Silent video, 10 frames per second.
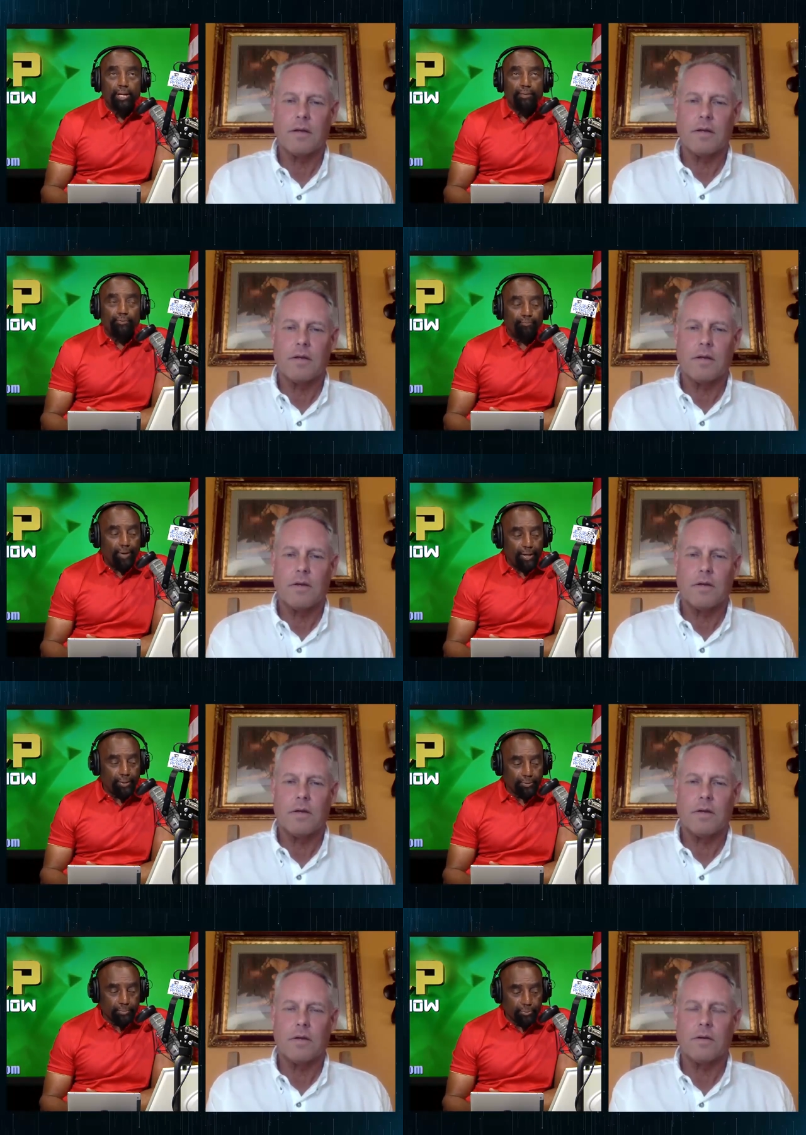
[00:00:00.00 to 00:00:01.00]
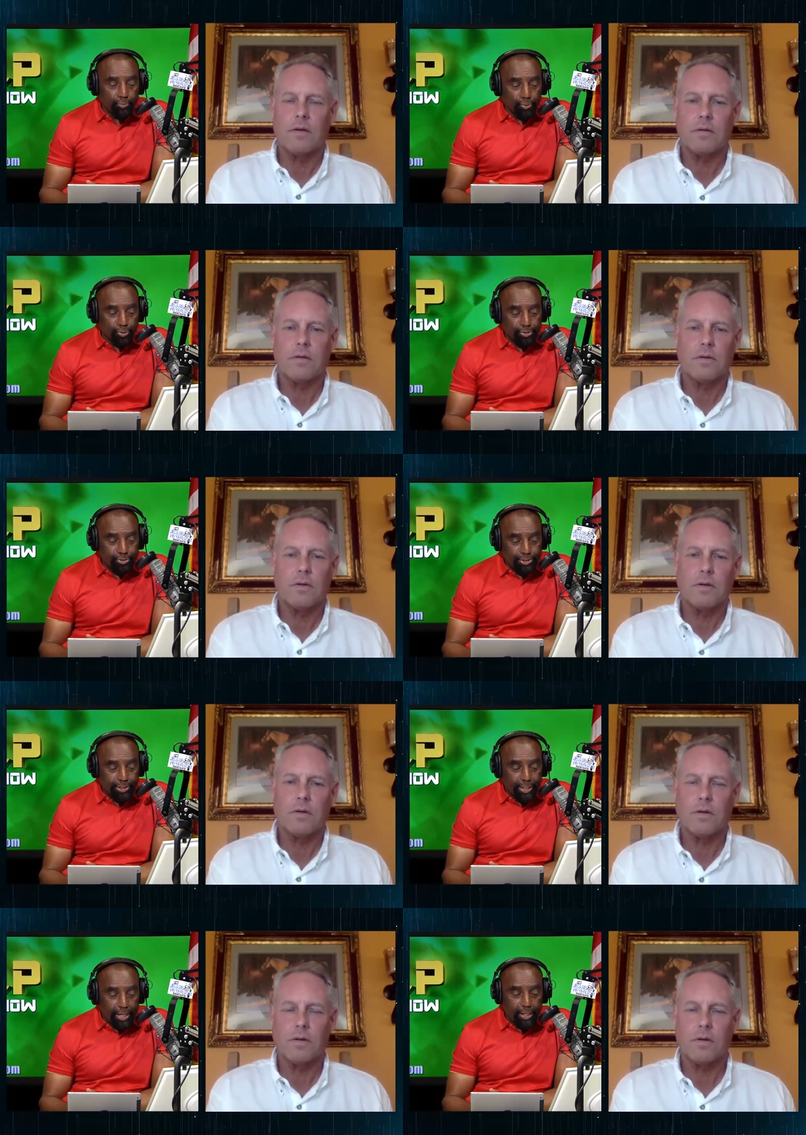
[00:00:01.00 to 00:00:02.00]
Speaker 1: and our final word here
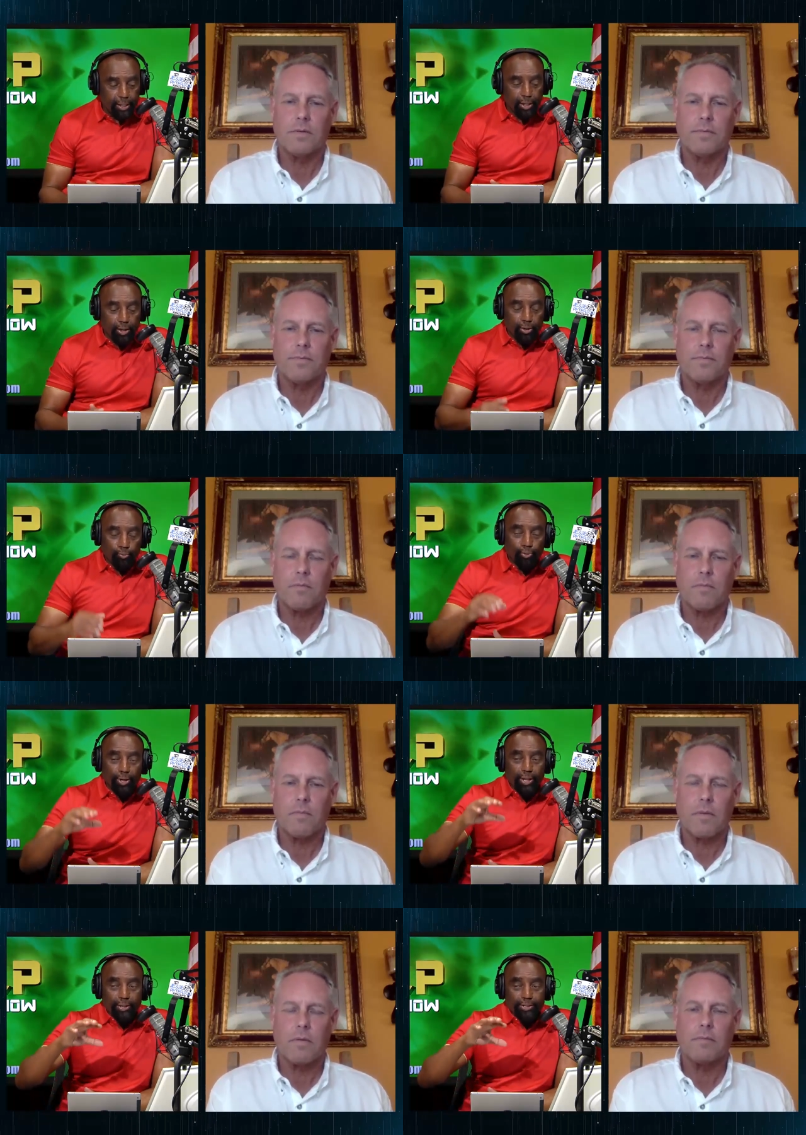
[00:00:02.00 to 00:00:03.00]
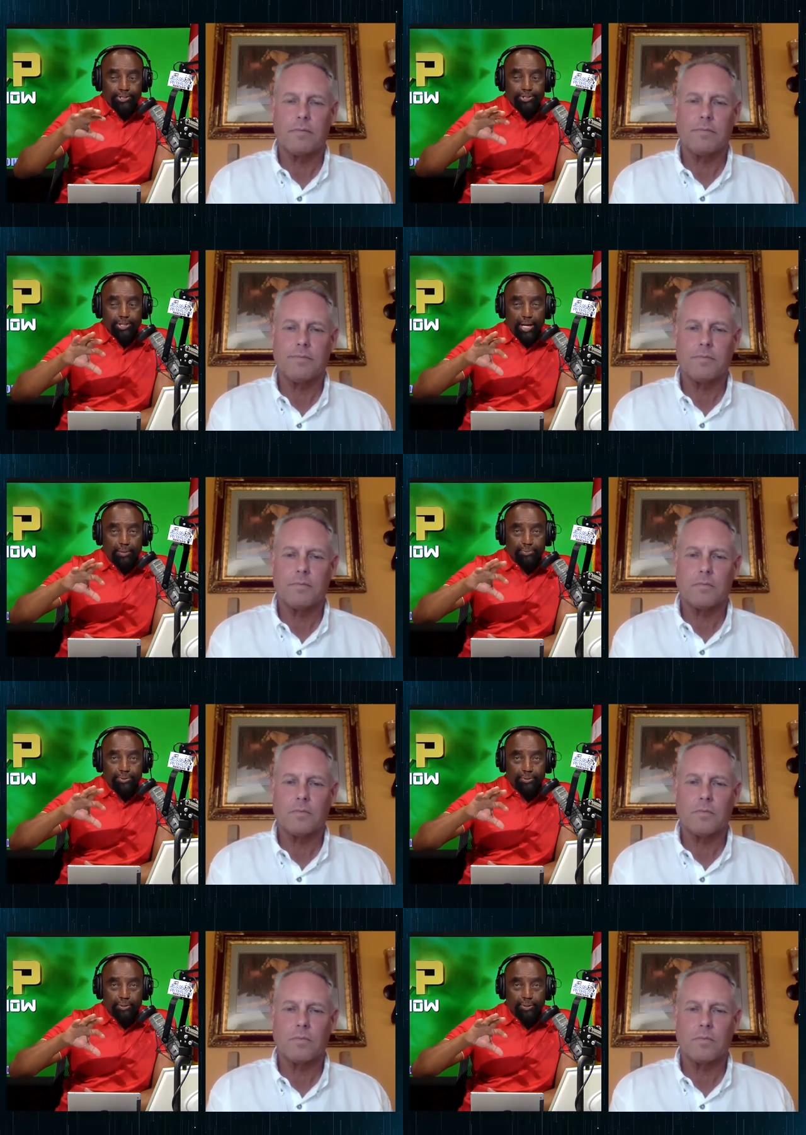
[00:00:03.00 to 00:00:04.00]
today, what are the
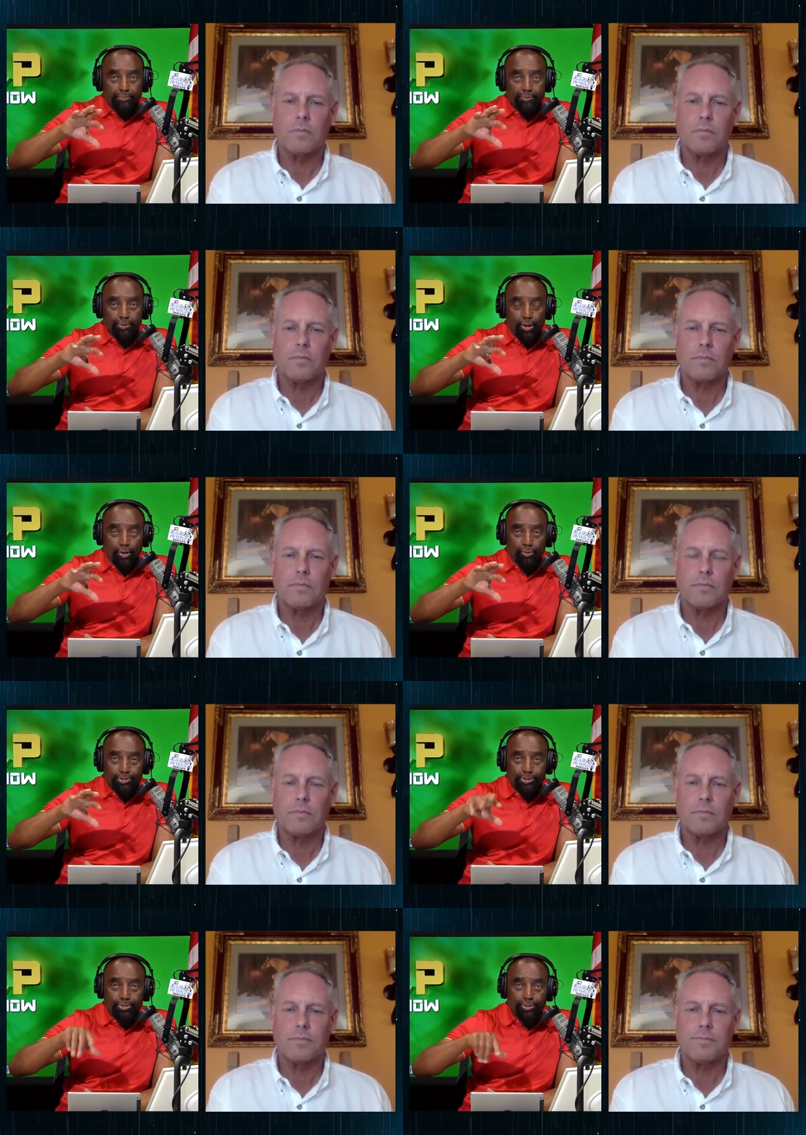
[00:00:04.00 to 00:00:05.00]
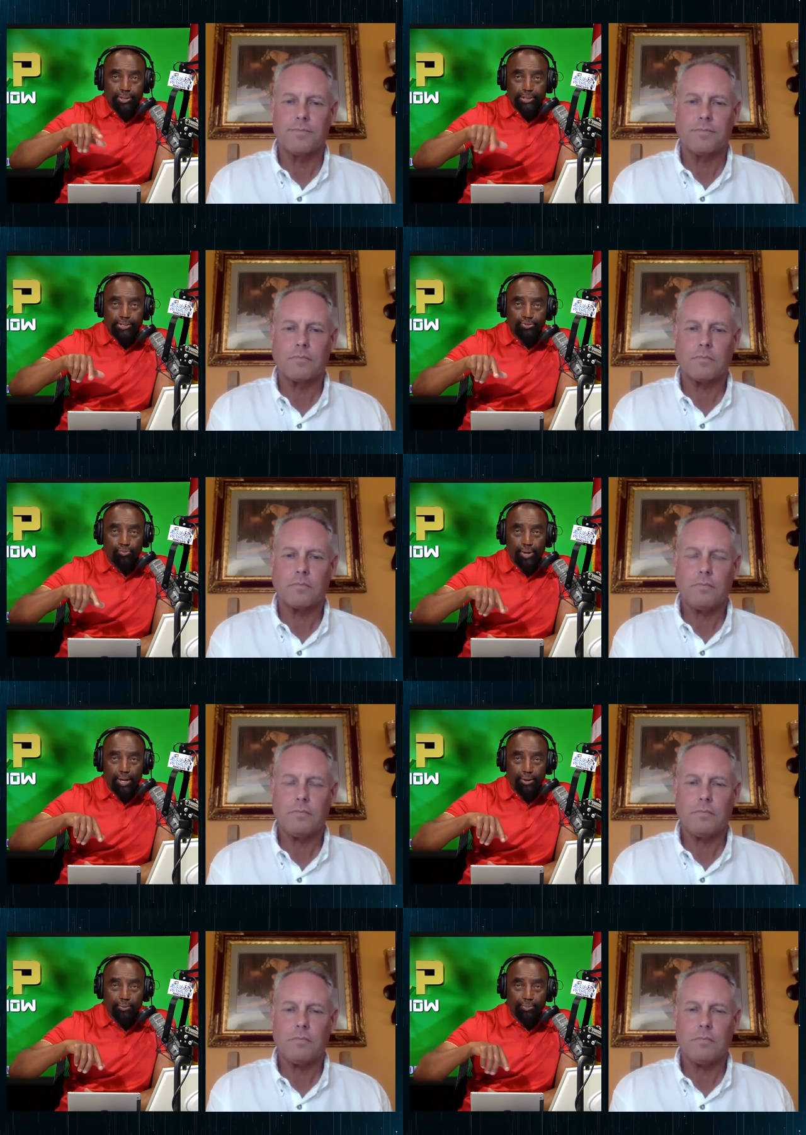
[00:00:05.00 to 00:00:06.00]
steps, if you know, to turning this
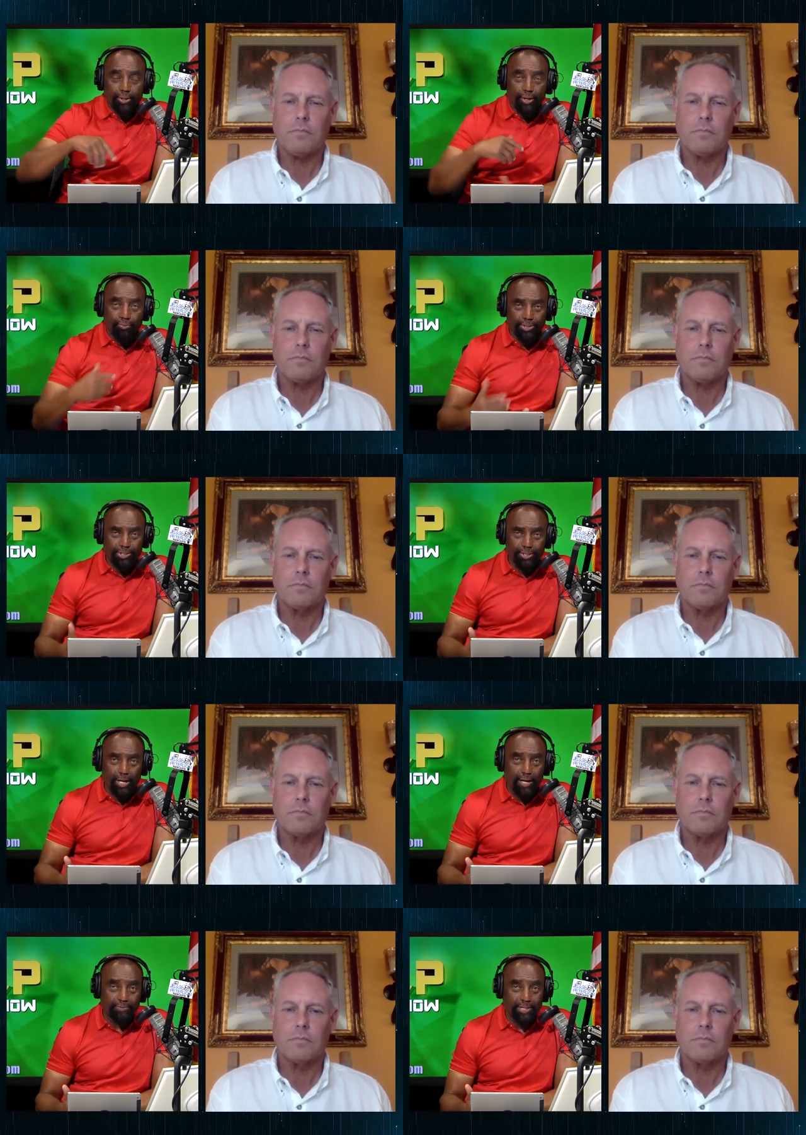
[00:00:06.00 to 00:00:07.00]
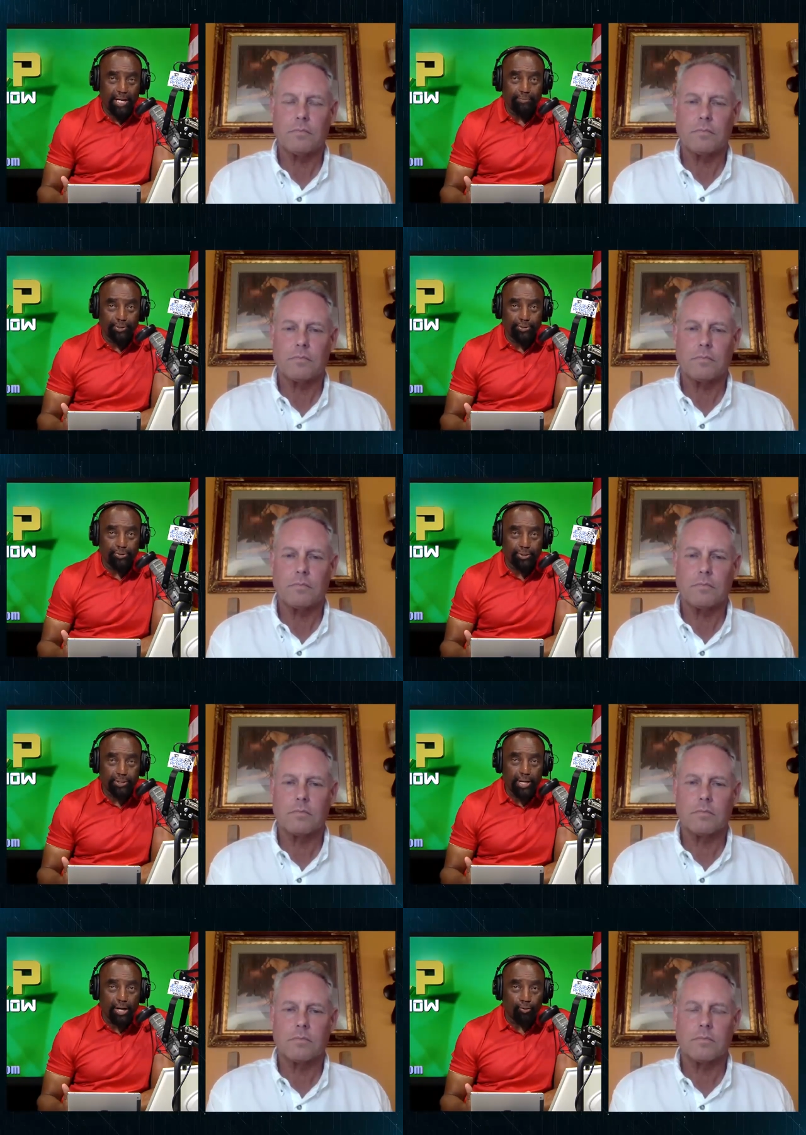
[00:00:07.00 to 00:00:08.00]
around? Because we still have time to do
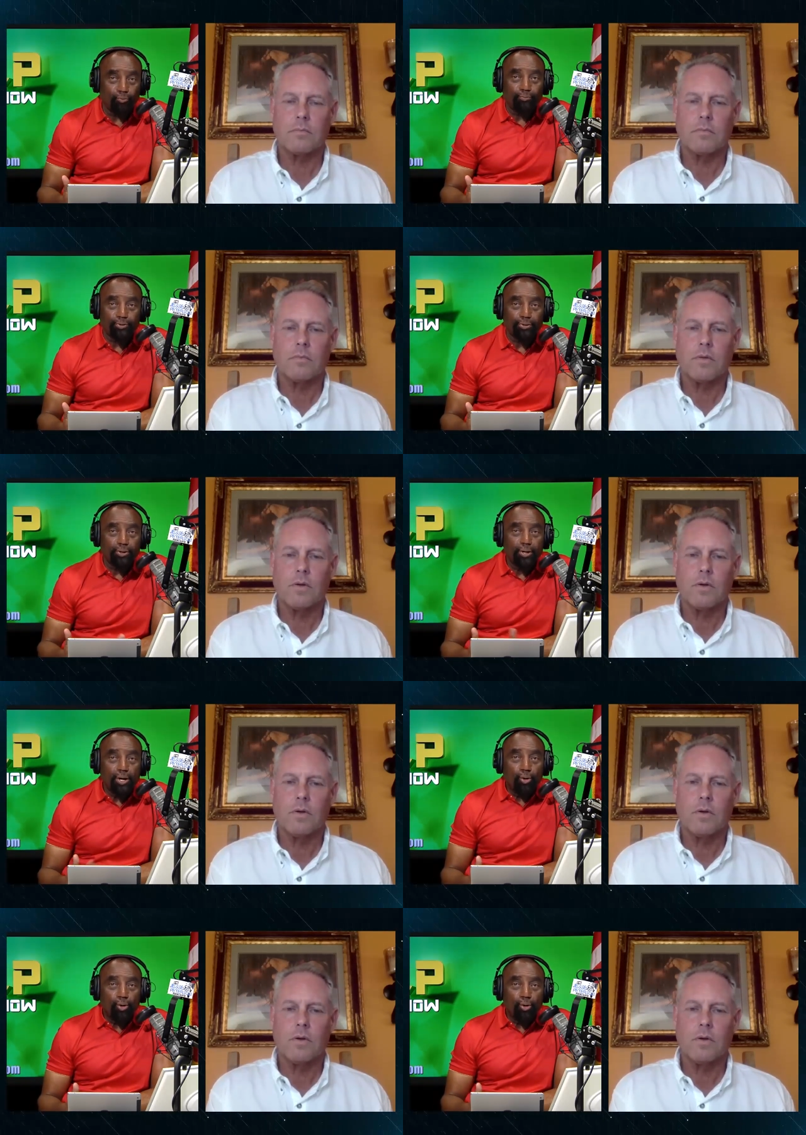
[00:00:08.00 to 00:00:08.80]
it. It's not over.